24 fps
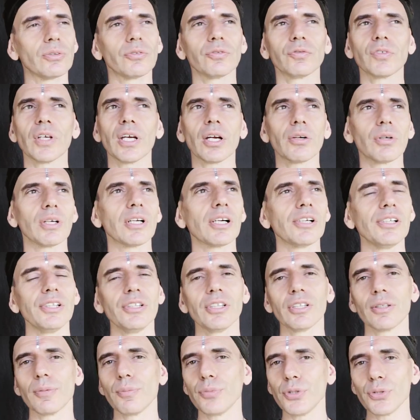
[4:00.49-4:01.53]
a very
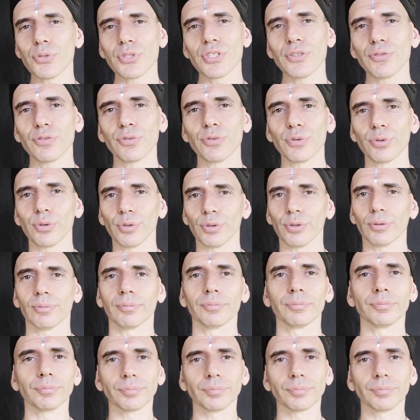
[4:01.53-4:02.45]
clear, beautiful